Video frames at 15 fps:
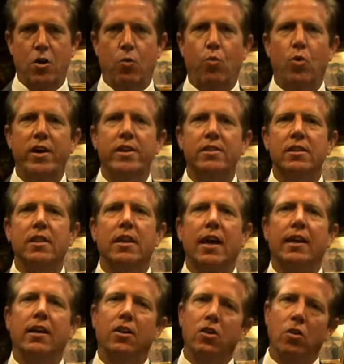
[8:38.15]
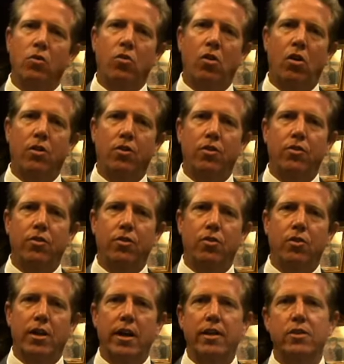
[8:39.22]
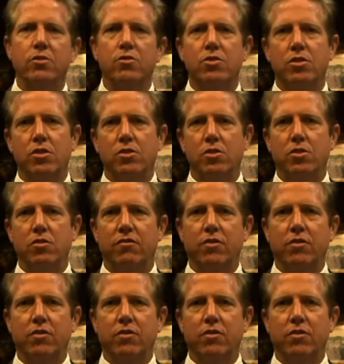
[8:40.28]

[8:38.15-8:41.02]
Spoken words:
What is it that I can no longer do that I used to do?